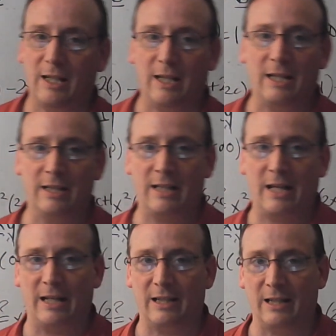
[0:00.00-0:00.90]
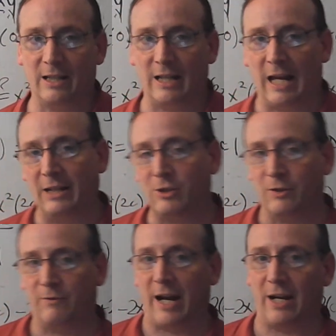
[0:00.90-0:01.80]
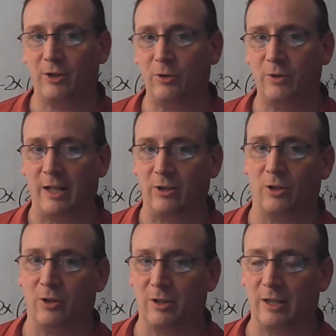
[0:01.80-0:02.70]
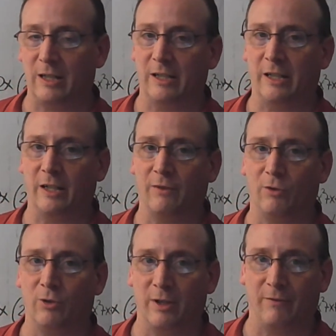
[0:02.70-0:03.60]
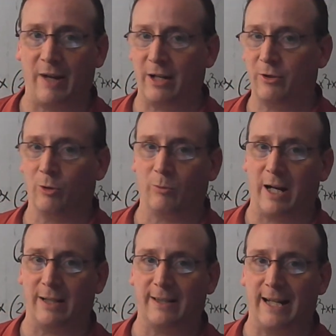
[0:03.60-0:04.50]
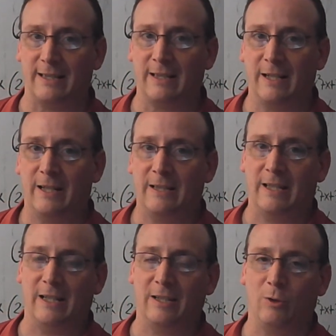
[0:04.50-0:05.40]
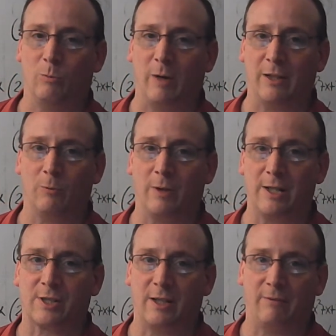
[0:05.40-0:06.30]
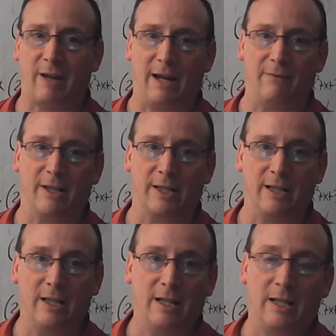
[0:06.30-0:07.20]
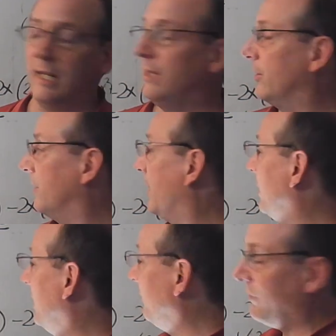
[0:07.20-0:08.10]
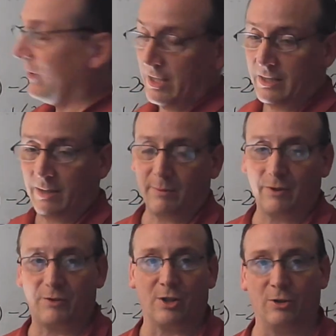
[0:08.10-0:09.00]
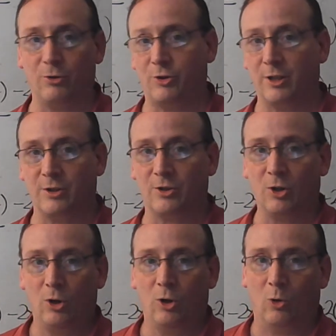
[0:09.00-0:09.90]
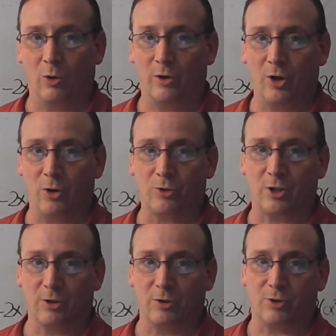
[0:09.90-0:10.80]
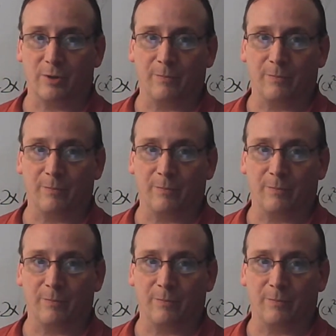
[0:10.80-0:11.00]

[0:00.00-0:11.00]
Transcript: in that at your value that you're in an interval and a value around that, then you run the risk of having either an infinite number of solutions or no solution.